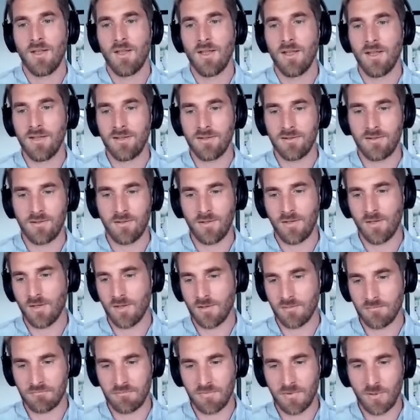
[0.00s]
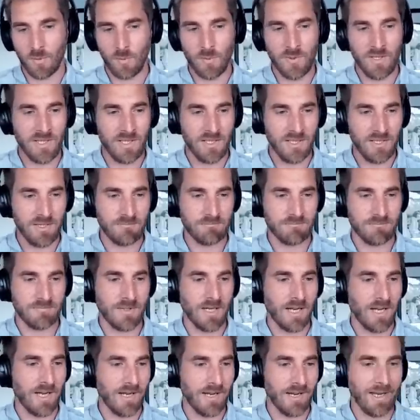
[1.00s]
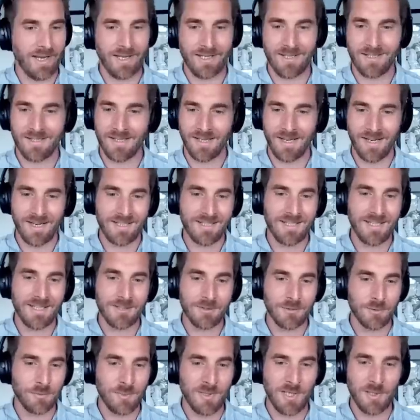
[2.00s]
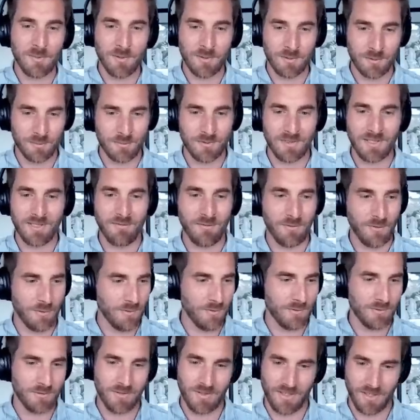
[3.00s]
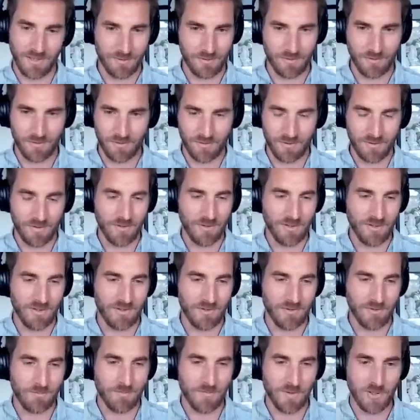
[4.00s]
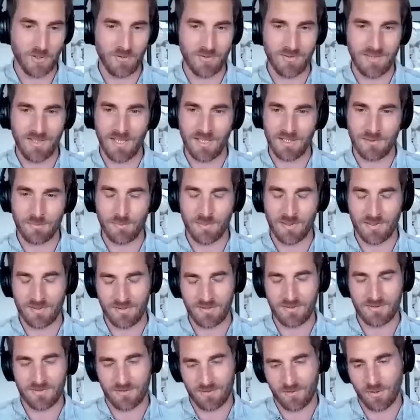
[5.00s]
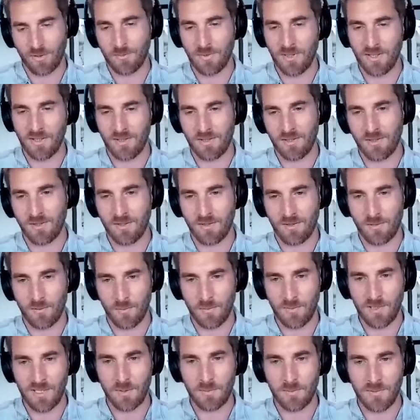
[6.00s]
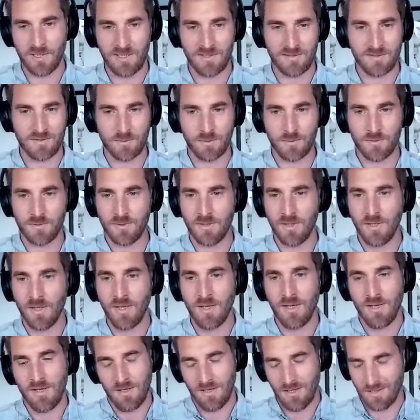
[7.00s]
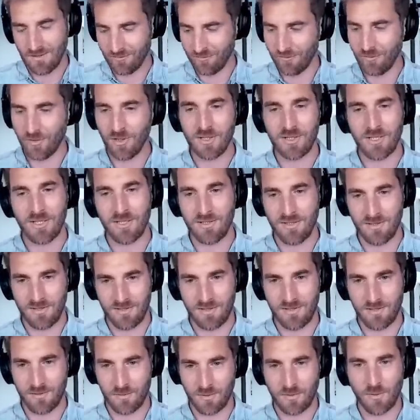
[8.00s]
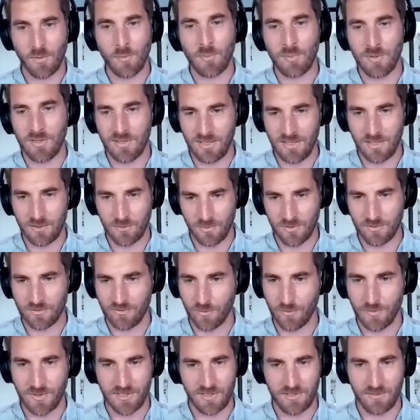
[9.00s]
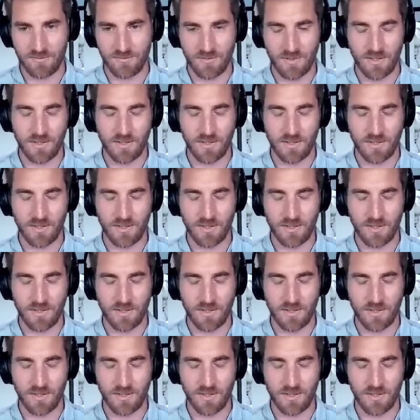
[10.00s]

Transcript: And um, we, I, I'd, I'd like to be able to give you like a, um, a date, but it's coming uh, really, really soon. And frankly, this is completely transformative.